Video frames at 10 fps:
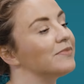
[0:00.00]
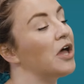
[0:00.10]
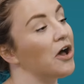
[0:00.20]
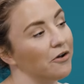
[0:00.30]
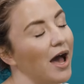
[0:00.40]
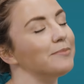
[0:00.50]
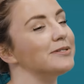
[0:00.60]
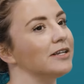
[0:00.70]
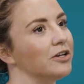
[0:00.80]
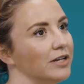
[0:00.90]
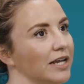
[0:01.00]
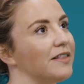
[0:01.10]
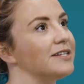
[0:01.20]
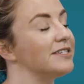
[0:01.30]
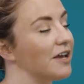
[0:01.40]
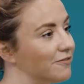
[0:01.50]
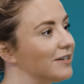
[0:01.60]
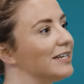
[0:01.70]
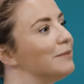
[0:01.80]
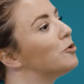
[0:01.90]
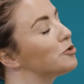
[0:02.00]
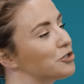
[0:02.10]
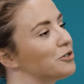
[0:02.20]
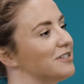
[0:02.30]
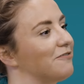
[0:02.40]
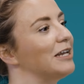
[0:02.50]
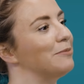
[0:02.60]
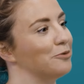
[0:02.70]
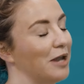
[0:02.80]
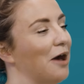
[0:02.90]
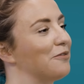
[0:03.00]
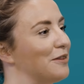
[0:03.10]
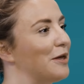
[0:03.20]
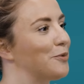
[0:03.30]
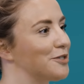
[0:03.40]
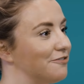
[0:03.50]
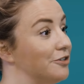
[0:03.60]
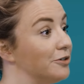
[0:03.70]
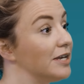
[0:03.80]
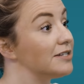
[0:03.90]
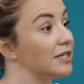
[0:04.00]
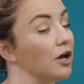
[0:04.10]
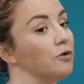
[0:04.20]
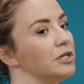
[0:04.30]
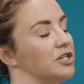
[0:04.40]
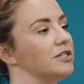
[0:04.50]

No, absolutely. There's definitely more choice available now than there was a few years ago, which